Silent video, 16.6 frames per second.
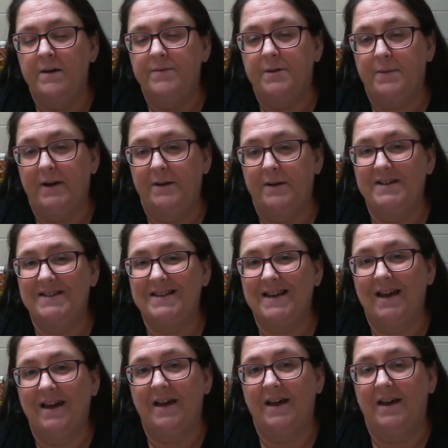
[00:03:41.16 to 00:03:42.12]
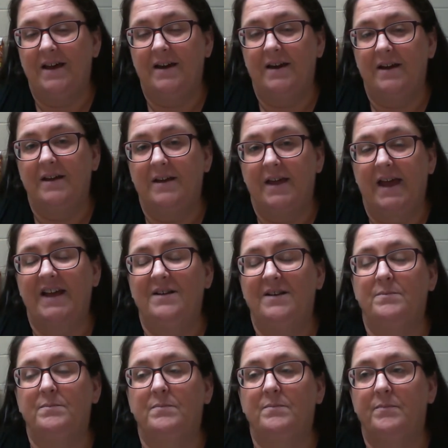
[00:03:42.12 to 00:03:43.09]
The baby's head
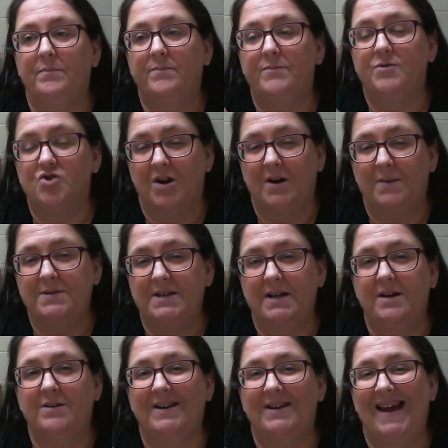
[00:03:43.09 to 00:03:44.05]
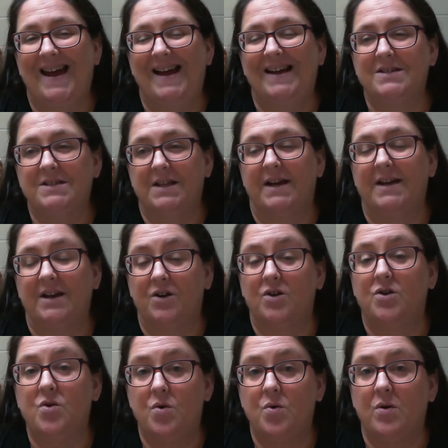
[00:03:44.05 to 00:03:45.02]
can drop down and act like a
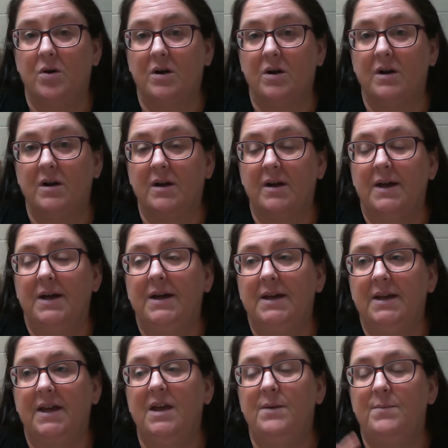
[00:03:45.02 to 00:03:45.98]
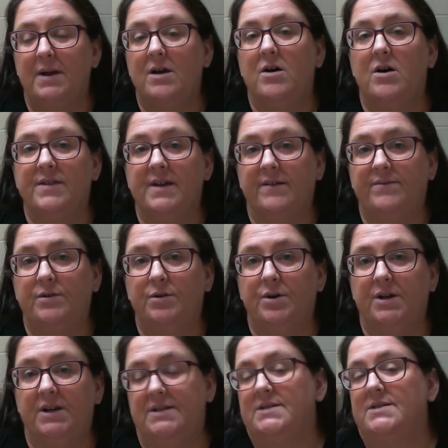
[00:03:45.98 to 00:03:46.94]
cork, keeping all that
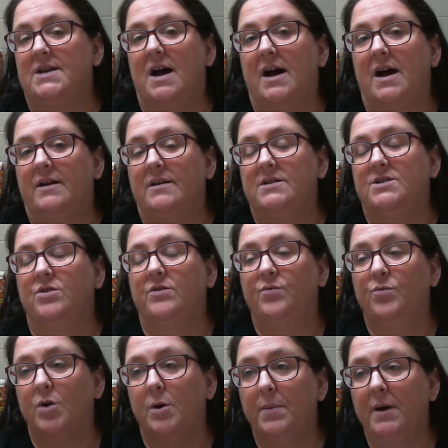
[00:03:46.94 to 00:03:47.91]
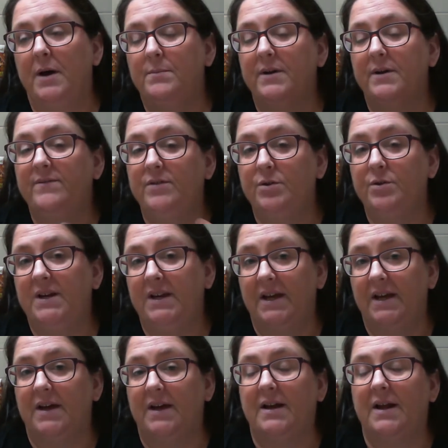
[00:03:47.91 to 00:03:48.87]
fluid inside. So if we're pumping fluid
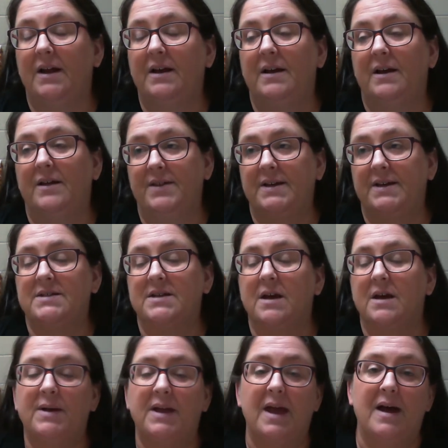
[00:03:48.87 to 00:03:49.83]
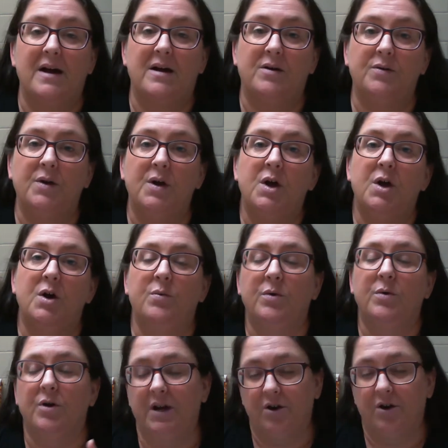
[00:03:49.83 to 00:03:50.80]
in and nothing is coming out,
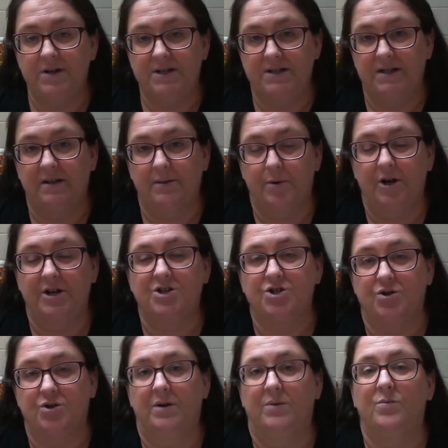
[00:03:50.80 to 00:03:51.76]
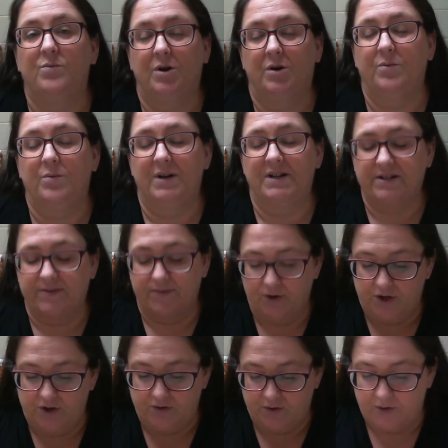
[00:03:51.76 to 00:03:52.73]
we're increasing the pressure and we're at risk for
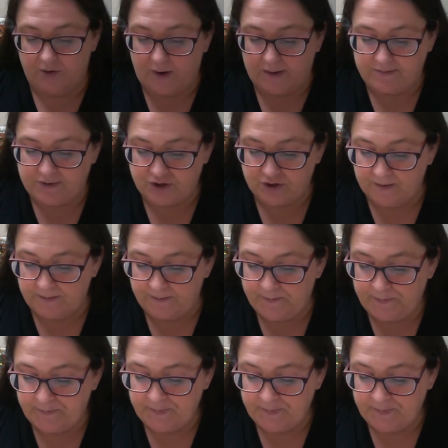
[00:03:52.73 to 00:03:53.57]
uterine rupture.